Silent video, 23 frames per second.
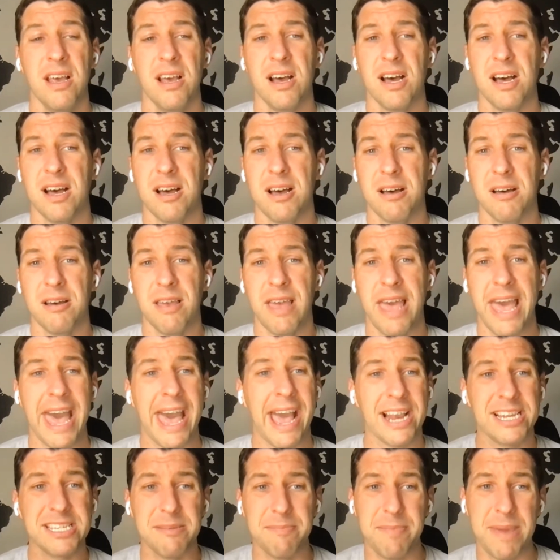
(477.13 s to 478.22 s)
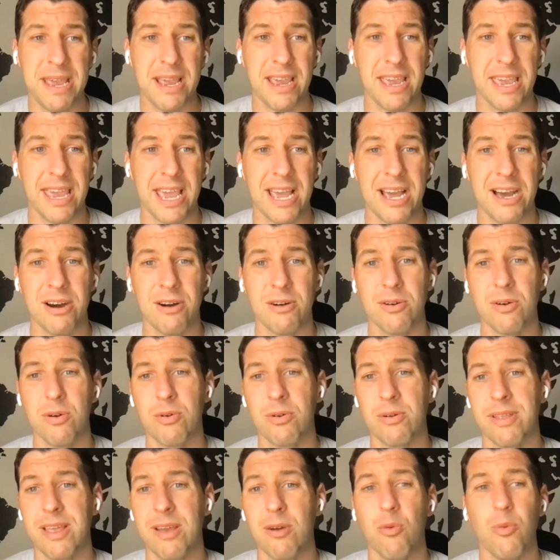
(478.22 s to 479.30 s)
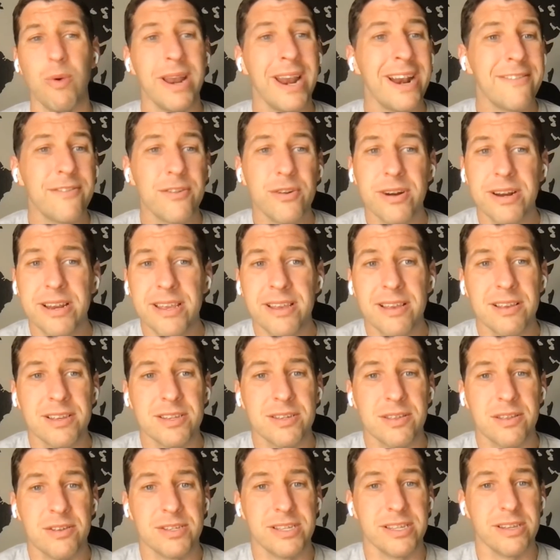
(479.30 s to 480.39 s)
hacks the bank account or like whatever it is, those